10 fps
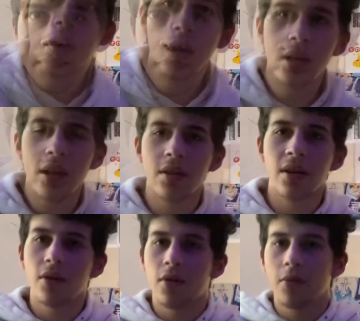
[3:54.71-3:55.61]
Another
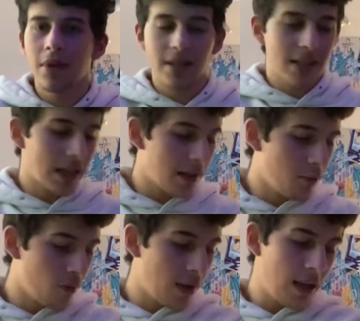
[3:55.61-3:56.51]
Goro Miyazaki
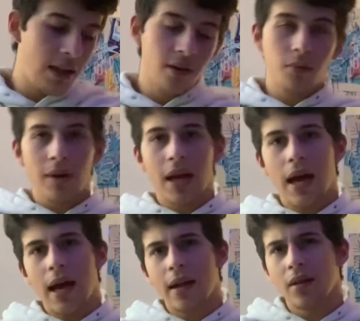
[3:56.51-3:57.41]
movie, Earwig
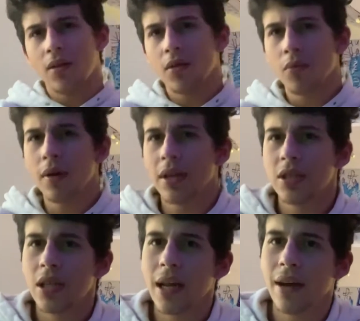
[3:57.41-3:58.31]
and the
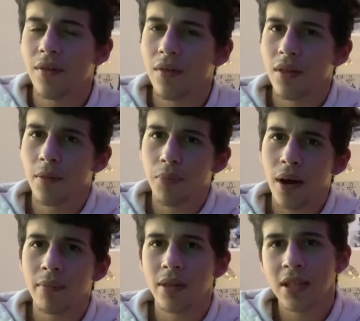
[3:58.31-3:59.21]
Witch. Now, the
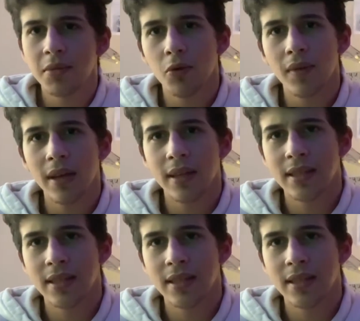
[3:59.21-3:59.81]
problem with this movie is